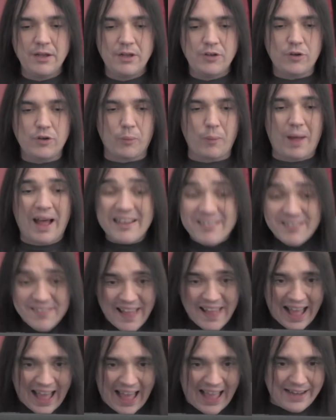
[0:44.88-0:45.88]
to watch
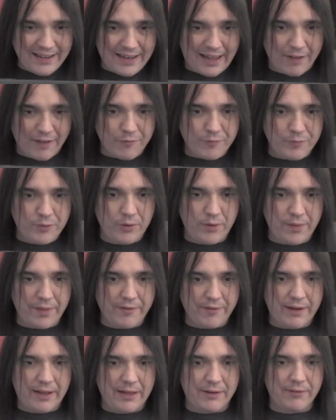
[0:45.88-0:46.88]
the high def due to
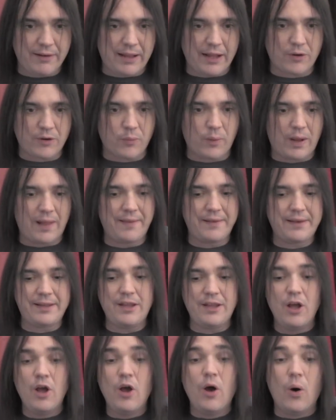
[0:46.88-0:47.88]
their internet
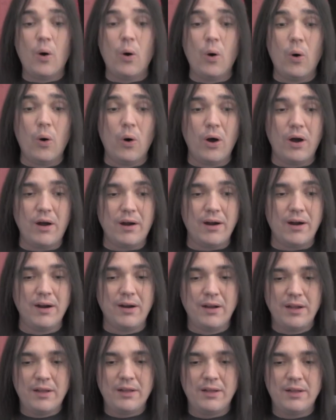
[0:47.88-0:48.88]
quality
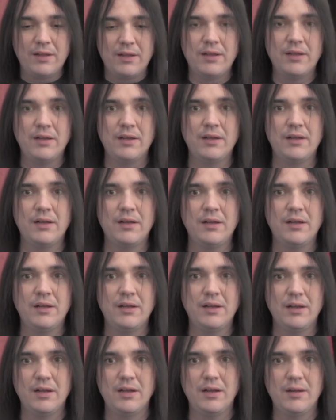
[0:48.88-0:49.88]
or
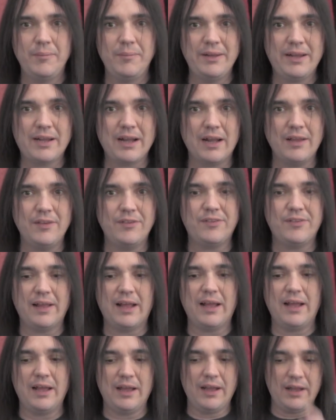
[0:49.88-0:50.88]
because
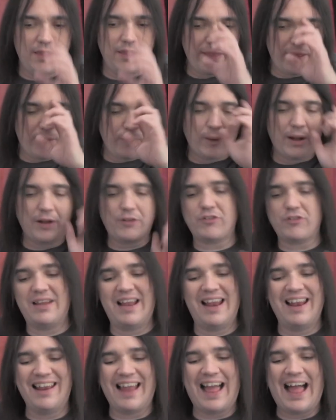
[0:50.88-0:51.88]
they watched
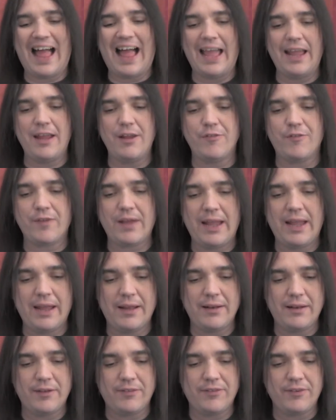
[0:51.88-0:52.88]
it live
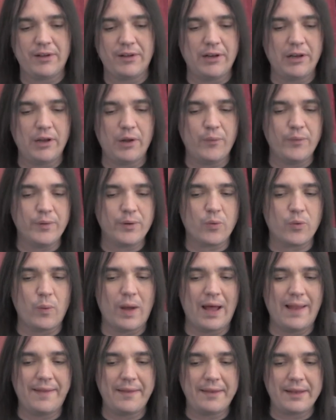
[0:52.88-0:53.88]
and it's in lower
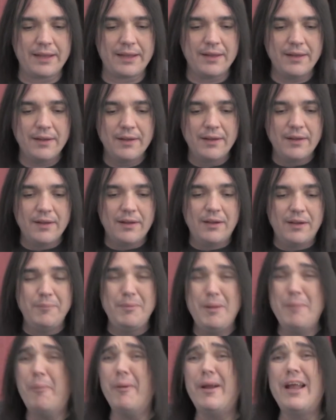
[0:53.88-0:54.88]
quality.
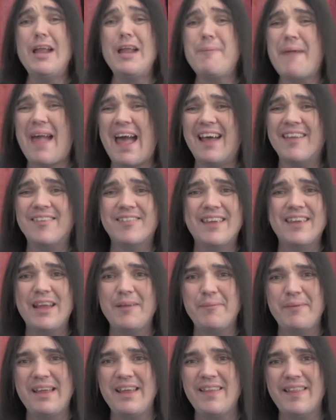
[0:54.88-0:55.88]
People keep
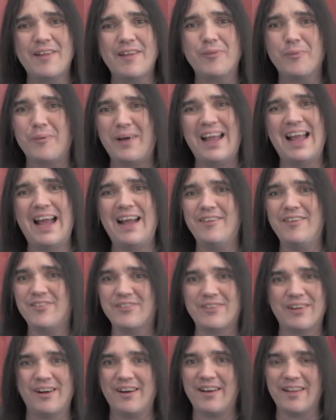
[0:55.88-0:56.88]
asking me. That's why I
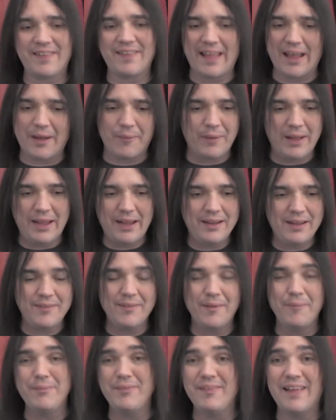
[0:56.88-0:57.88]
start it that way.
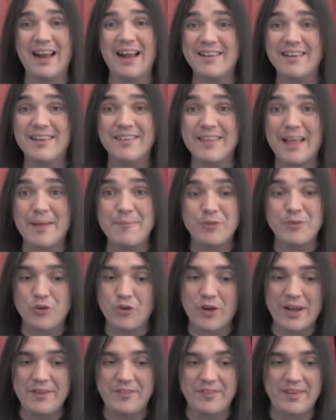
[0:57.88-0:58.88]
It's not because I'm
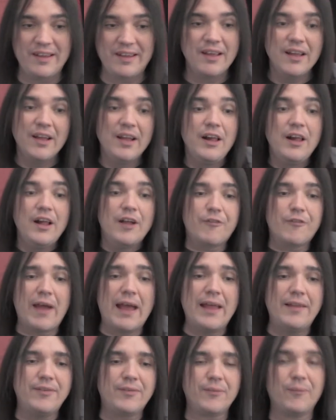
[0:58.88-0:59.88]
crazy.
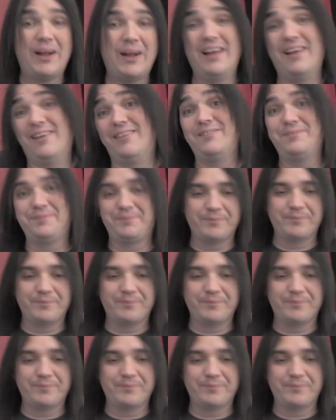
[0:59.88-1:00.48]
Friends, well,